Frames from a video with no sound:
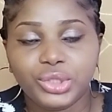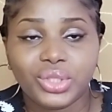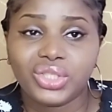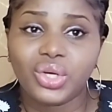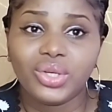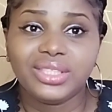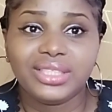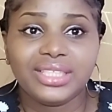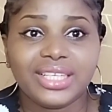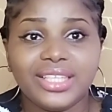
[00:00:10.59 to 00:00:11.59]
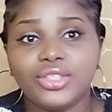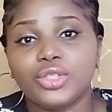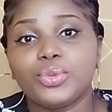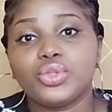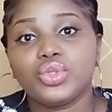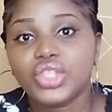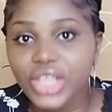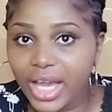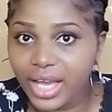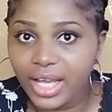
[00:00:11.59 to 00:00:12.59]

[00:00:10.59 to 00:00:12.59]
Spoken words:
because all these things are things you're supposed to check